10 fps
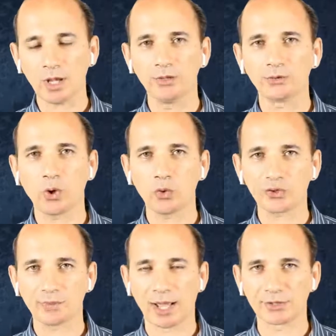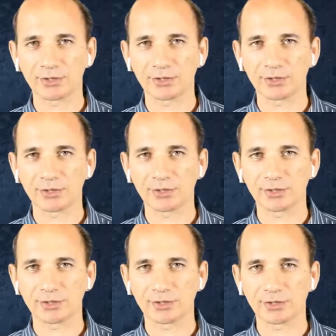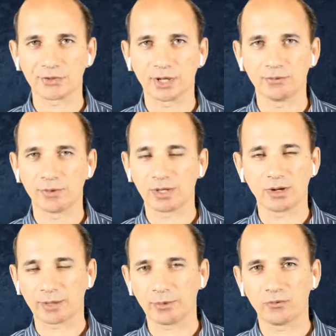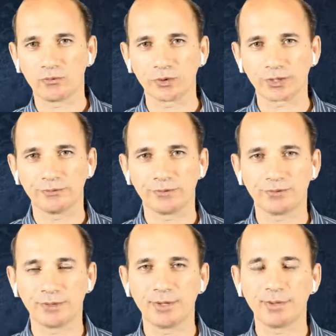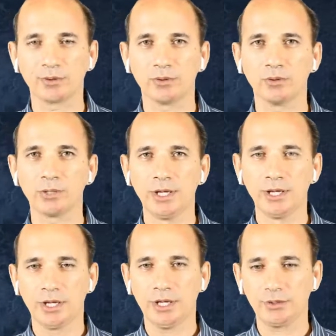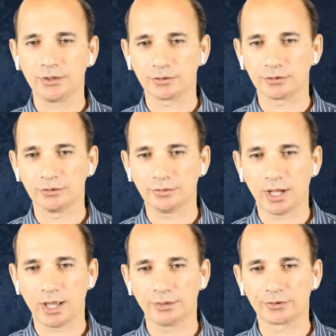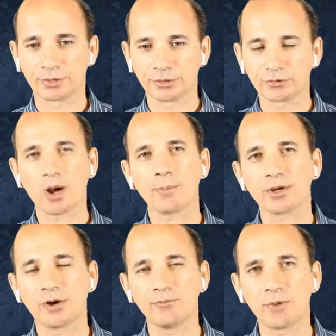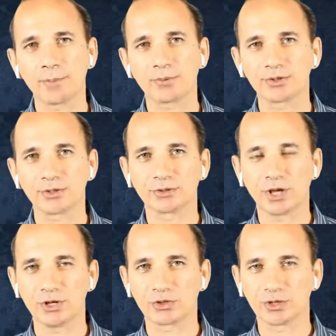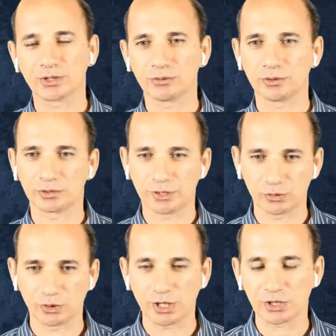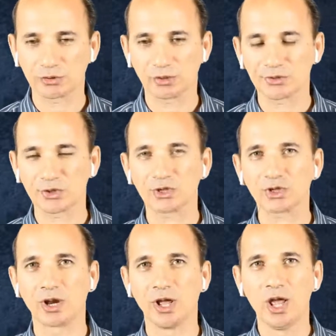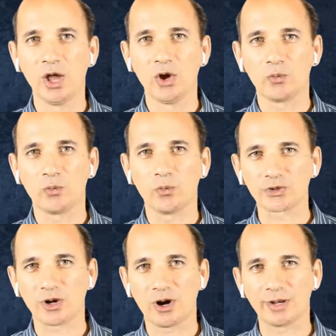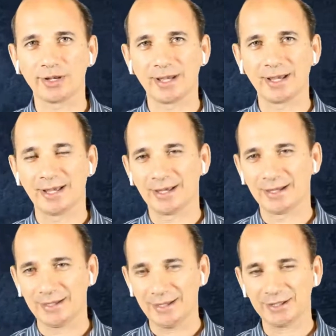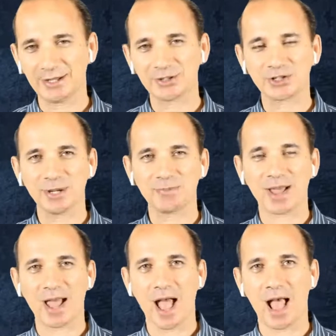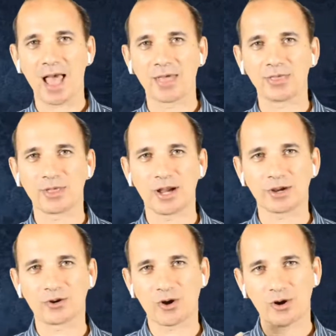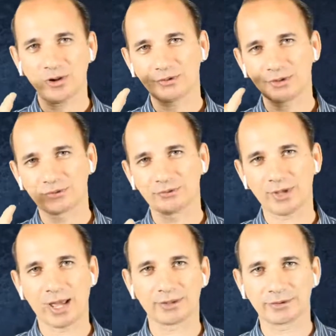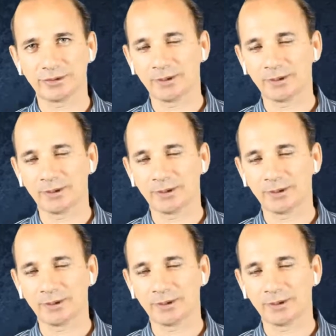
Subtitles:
in Toastmasters, and we were like about 40, 50 people in the room, and the topic of my presentation or the educational session was on leadership, and I called the